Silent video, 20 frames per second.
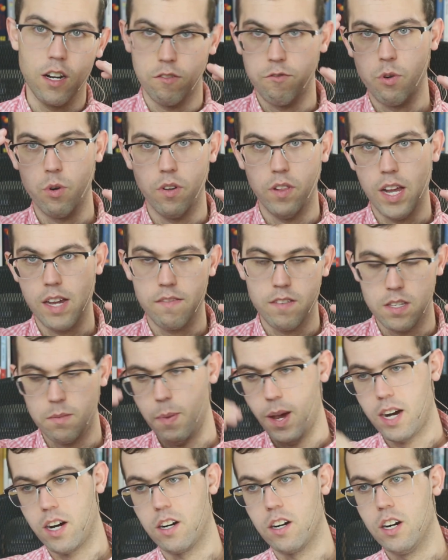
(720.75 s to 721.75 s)
therefore life is
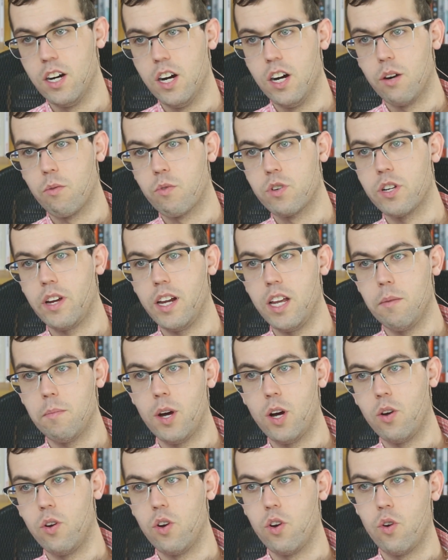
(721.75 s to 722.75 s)
better. We're talking
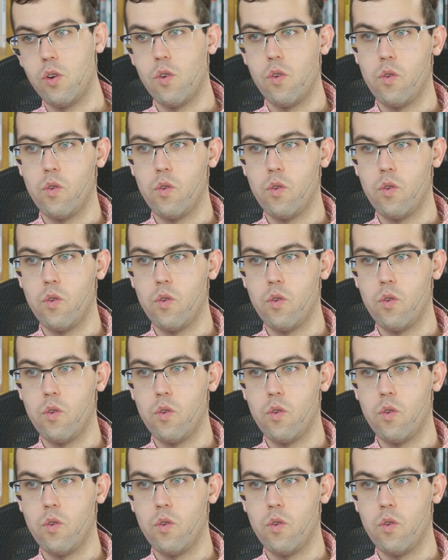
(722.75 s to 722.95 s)
about